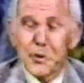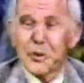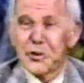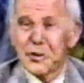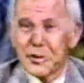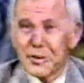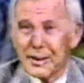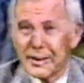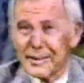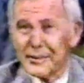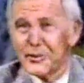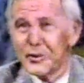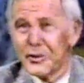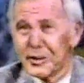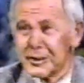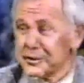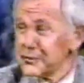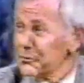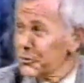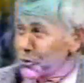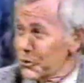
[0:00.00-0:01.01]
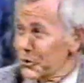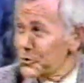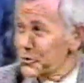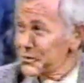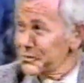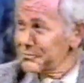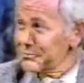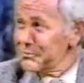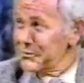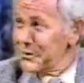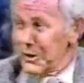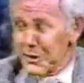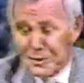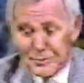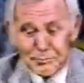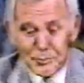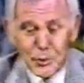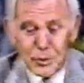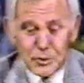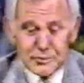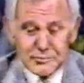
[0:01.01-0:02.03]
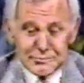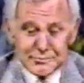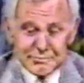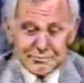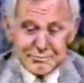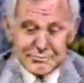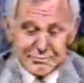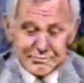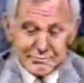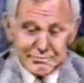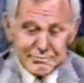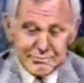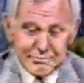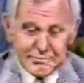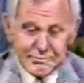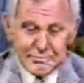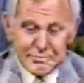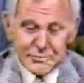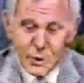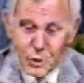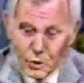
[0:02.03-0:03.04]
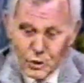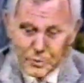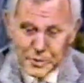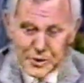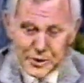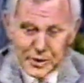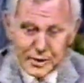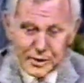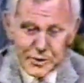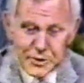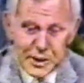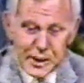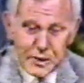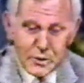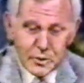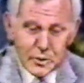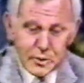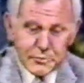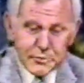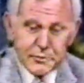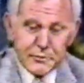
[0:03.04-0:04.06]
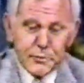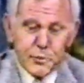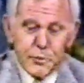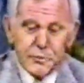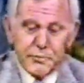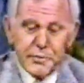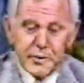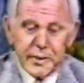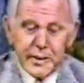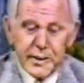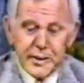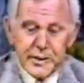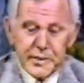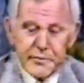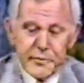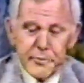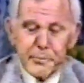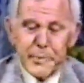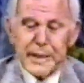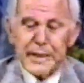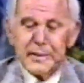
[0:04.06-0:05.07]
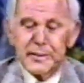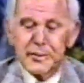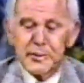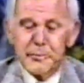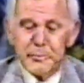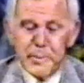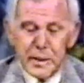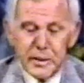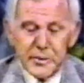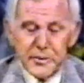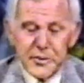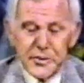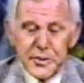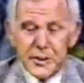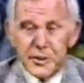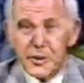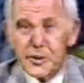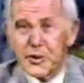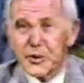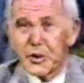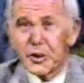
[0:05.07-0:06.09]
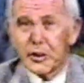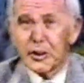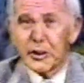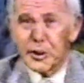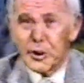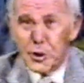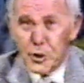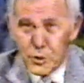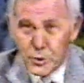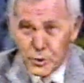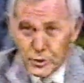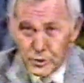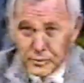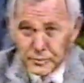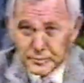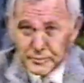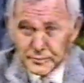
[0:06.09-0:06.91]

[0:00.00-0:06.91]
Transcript: Personal hygiene, of course, is important. Go home and take a shower if the fruit flies have abandoned the melons and are circling you.